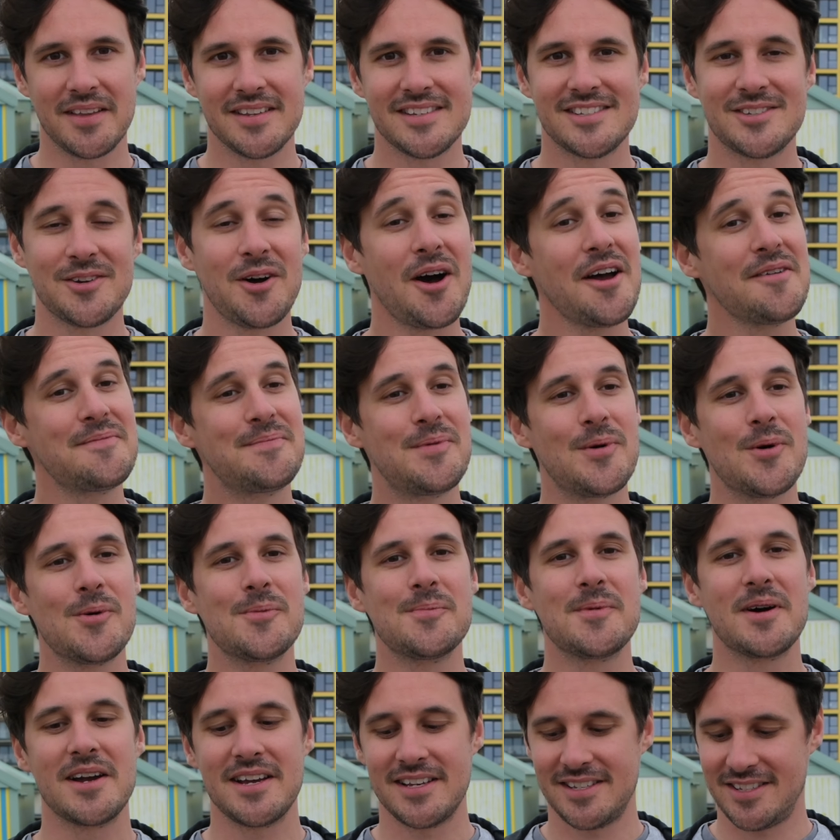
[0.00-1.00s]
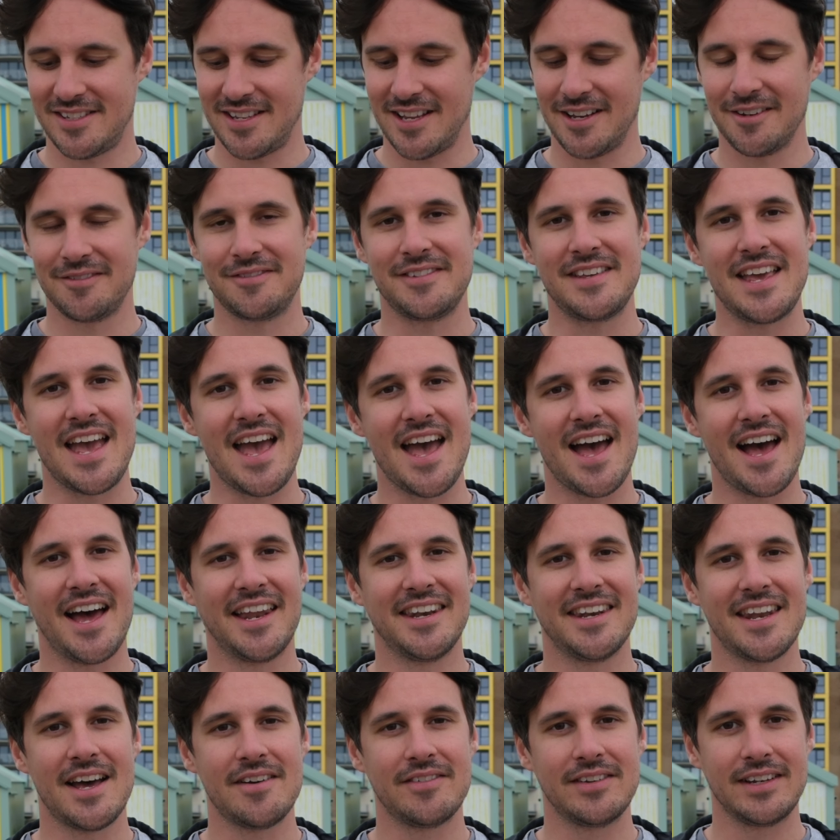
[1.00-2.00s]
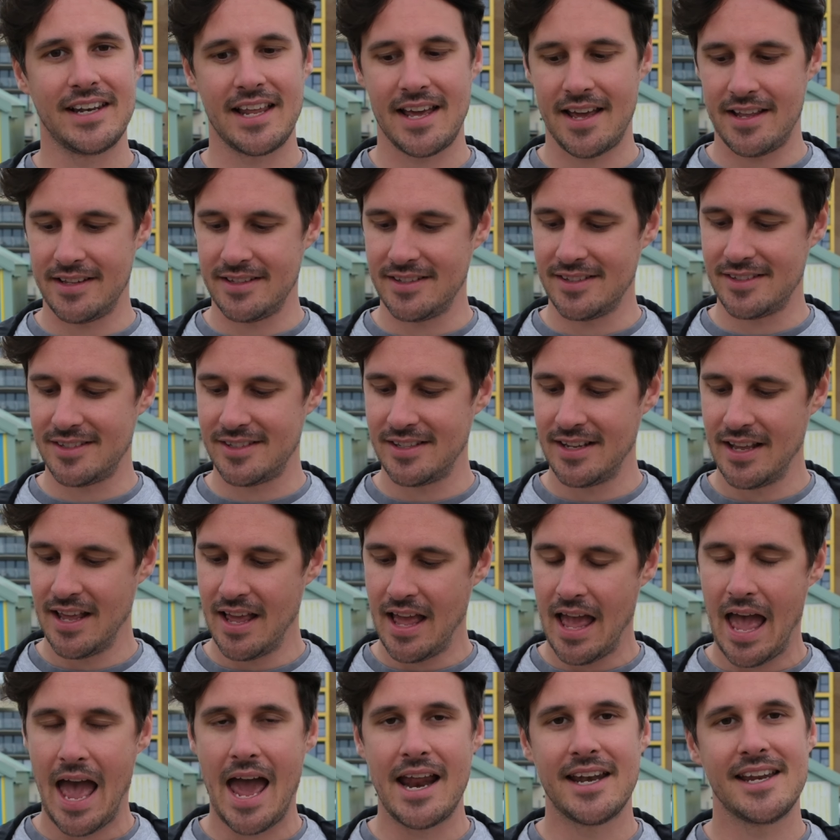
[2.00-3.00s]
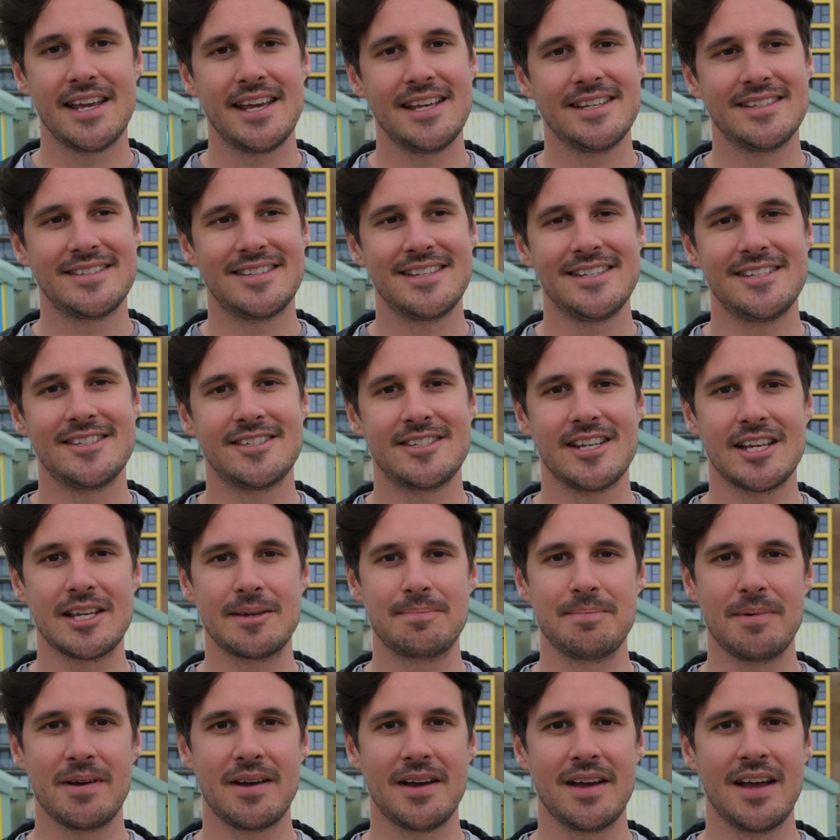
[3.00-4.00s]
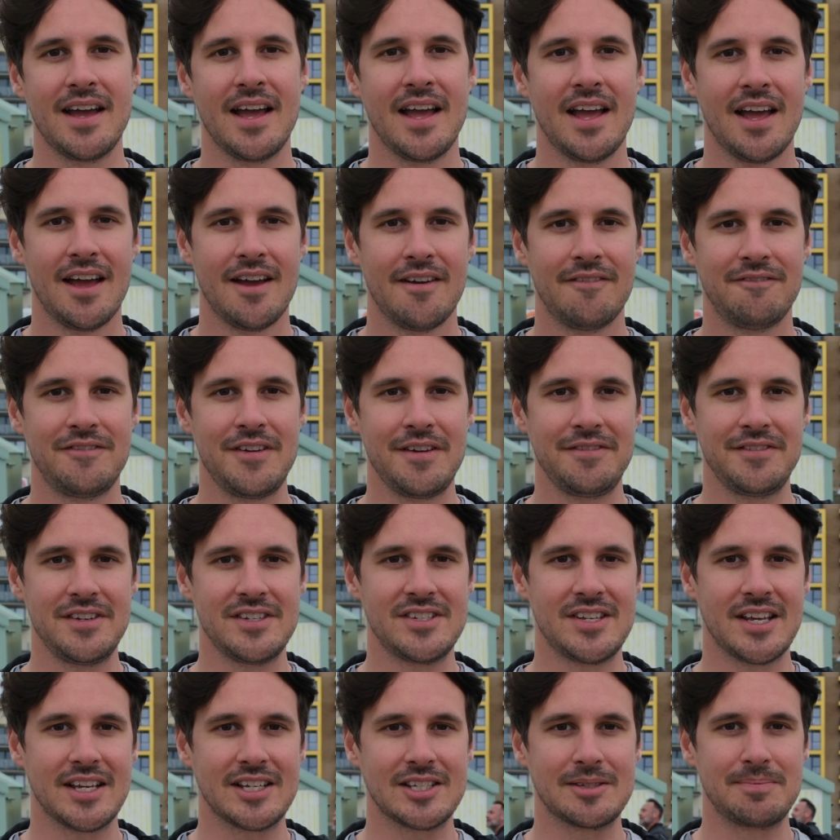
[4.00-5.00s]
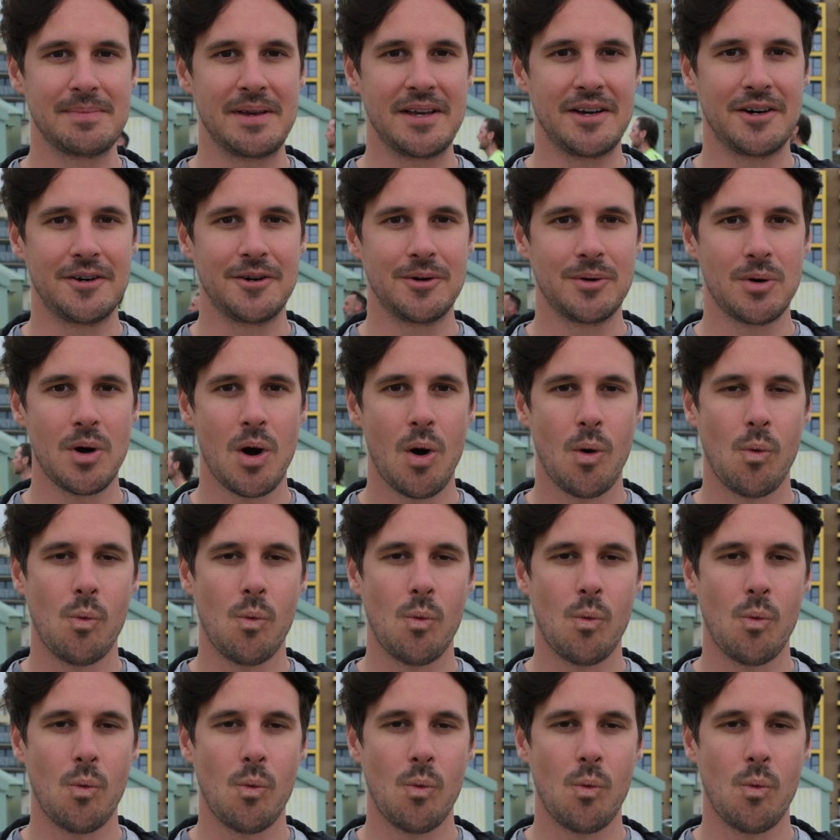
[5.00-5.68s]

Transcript: So I've bought myself yet another lens and it is the Sigma 56mm